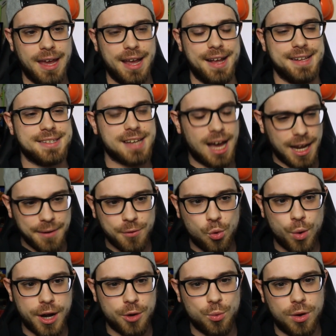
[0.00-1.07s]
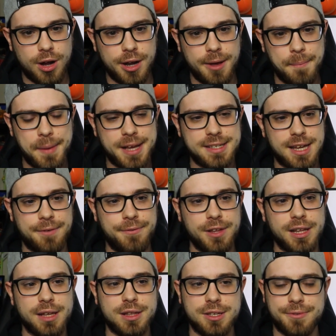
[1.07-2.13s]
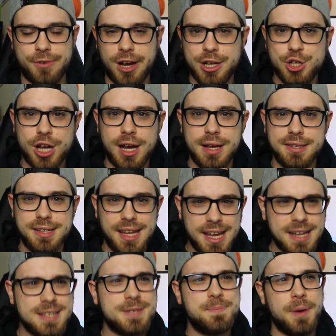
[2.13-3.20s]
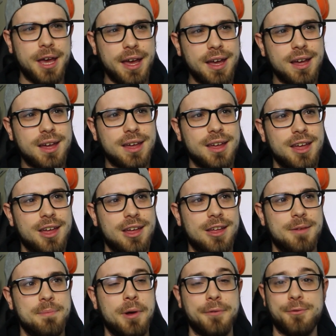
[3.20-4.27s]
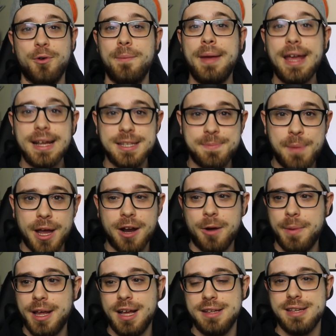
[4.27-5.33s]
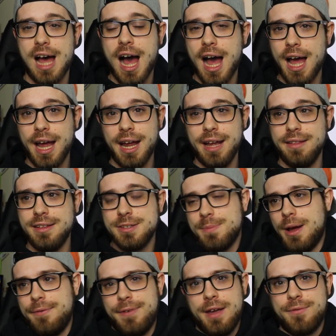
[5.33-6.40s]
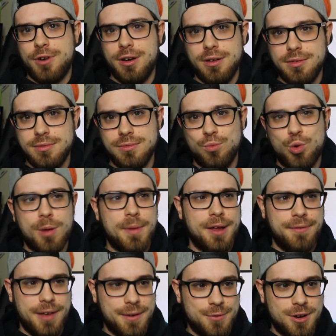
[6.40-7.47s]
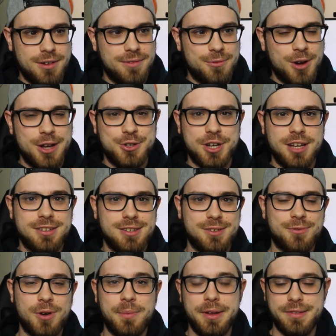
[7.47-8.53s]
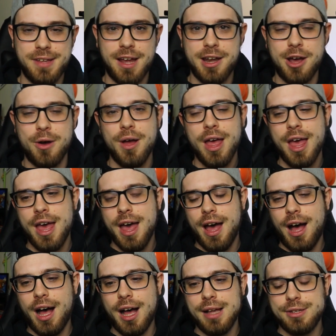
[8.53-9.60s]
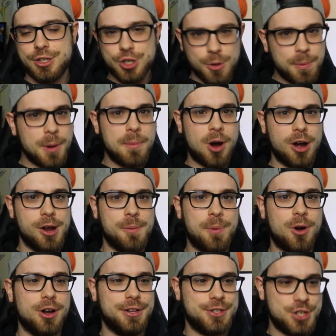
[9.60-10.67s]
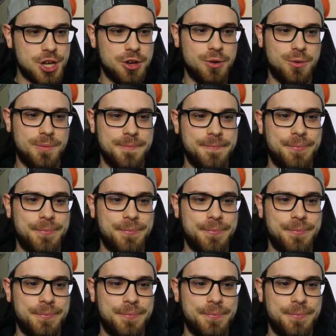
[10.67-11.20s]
it's kind of a weird one because I feel like this franchise is big, but for me, it's bigger because I, this is my favorite, one of my favorite franchises from Nintendo. Uh, Super Mario Party two.